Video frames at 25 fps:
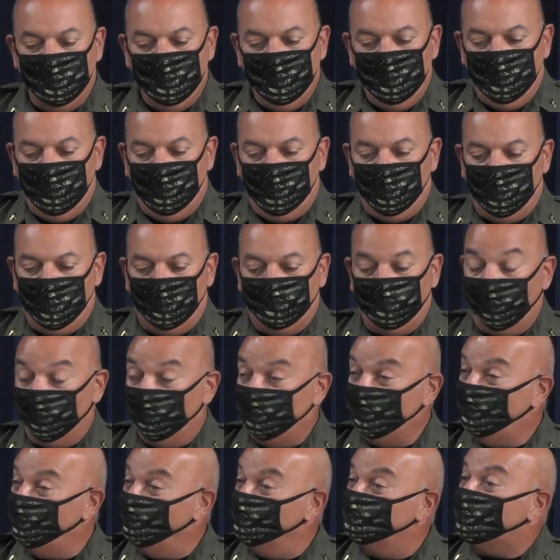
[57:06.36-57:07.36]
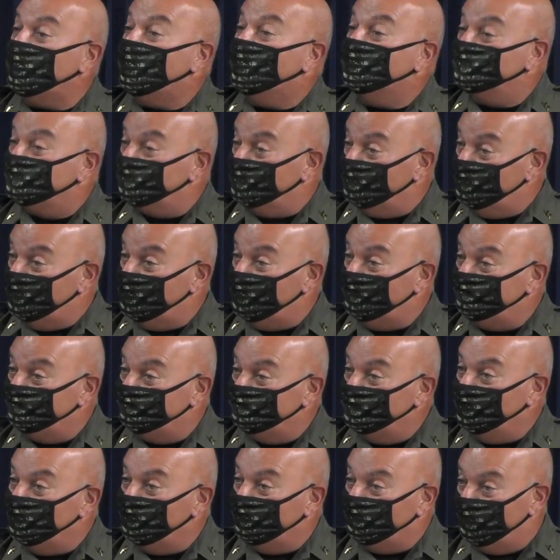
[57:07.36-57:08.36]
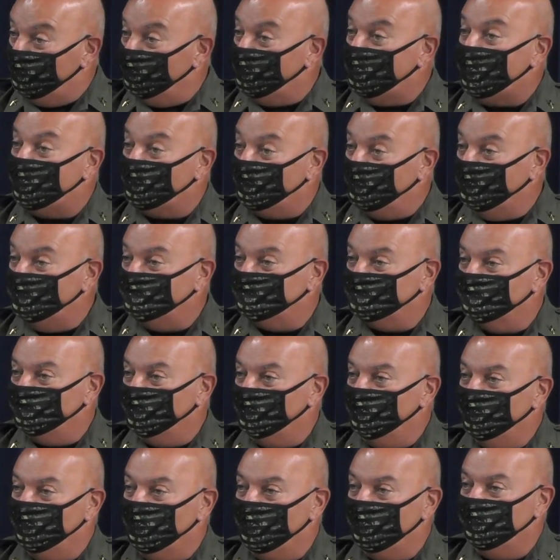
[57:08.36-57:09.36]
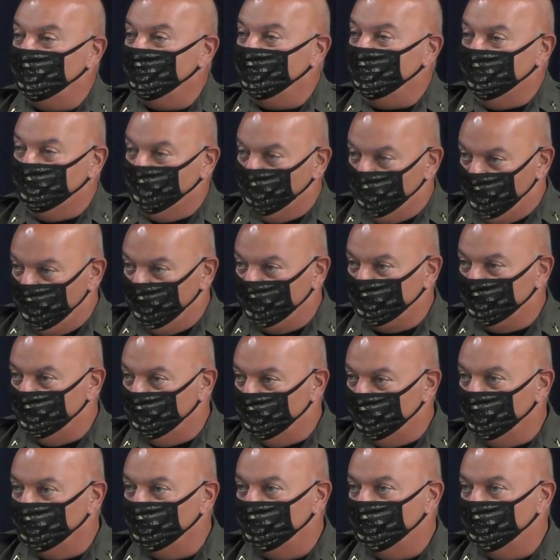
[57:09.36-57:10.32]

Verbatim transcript: Uh, But we do change them up, you know, for that reason. We don't want to become predictable.